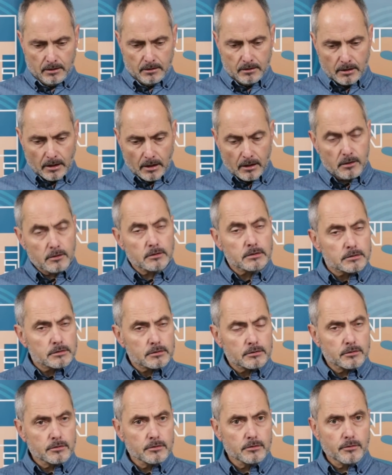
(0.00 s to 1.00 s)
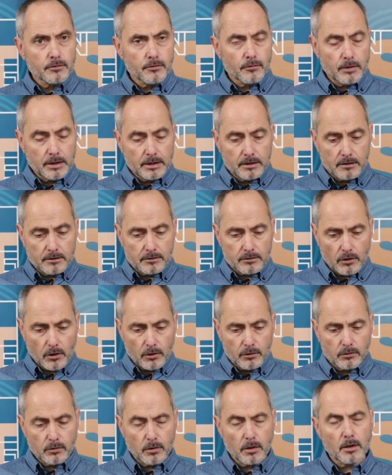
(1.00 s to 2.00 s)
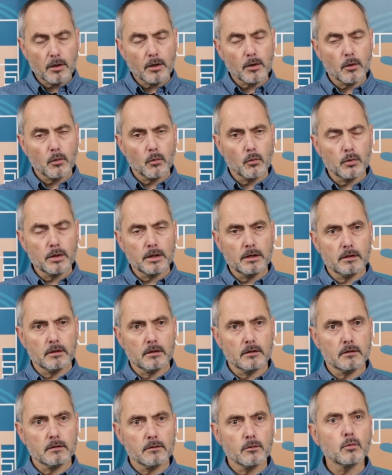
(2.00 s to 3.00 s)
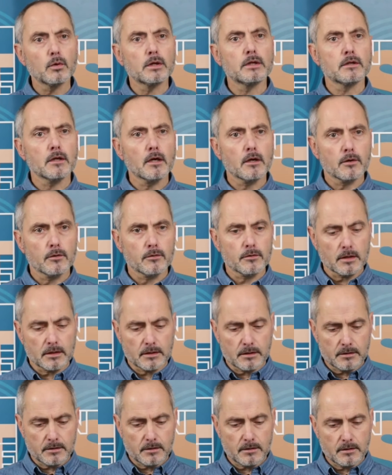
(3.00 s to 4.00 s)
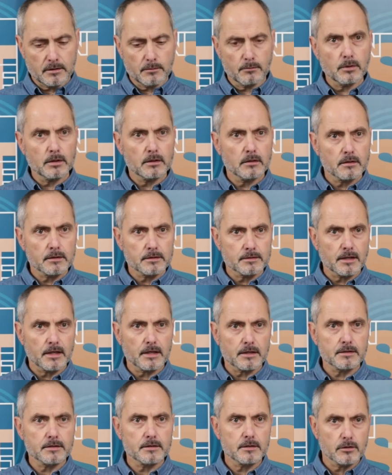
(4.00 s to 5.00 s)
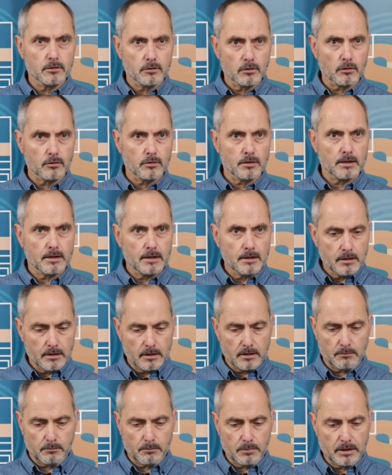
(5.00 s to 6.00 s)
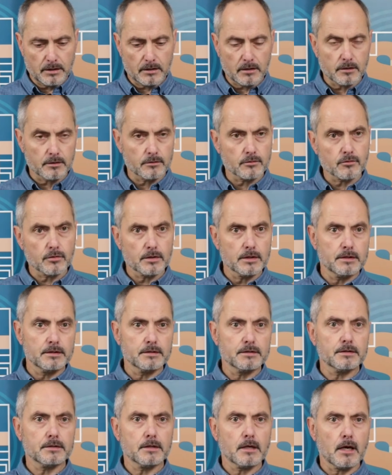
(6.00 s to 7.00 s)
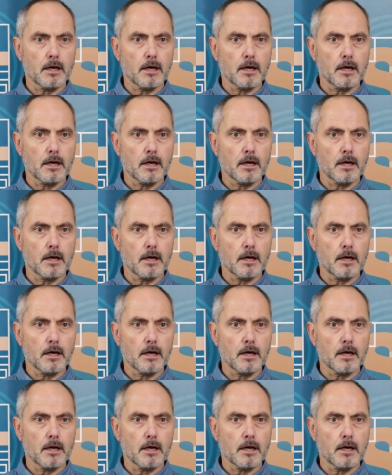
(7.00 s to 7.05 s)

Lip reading: Now, 2-3 years on, we know that the beetle is actually not killing pecan trees.